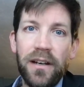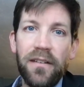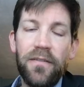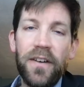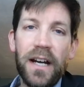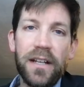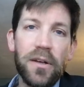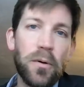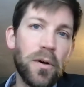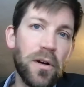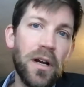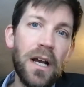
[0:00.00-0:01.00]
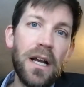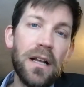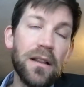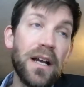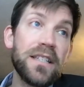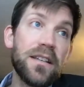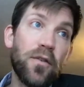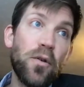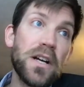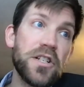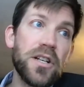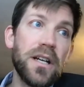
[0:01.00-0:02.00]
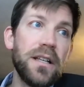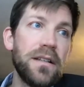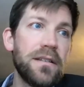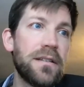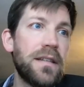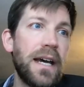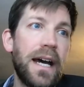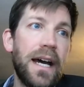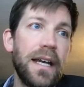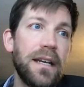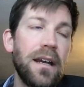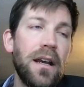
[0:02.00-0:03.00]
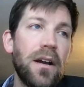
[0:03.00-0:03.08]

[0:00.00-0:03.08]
And in fact, there were lots of questions that